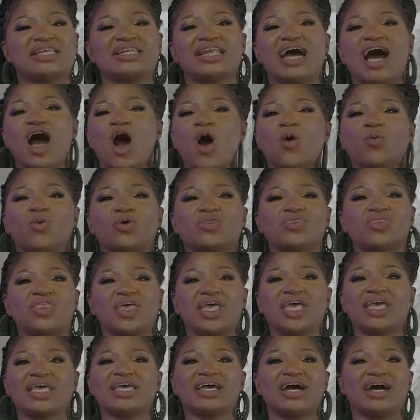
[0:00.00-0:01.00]
in how we
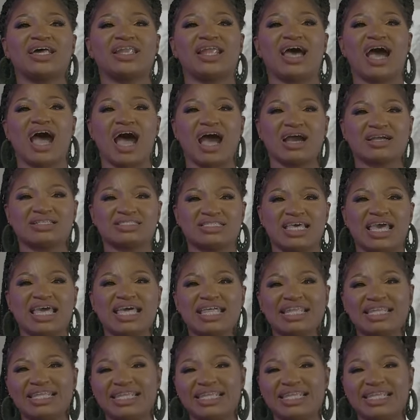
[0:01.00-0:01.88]
think and act.